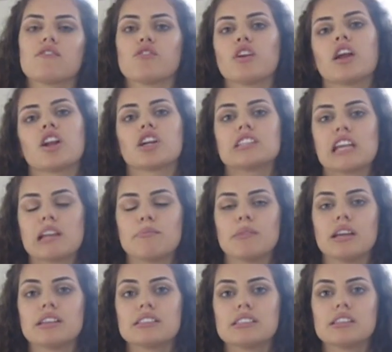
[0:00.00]
free
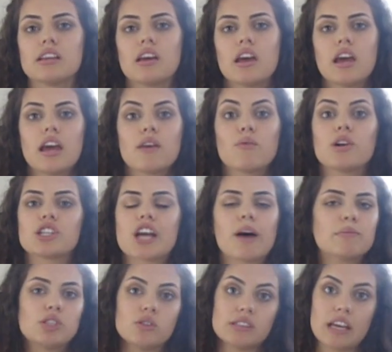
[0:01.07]
entertainment, which
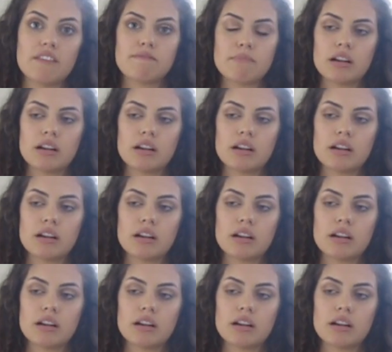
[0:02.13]
helps you save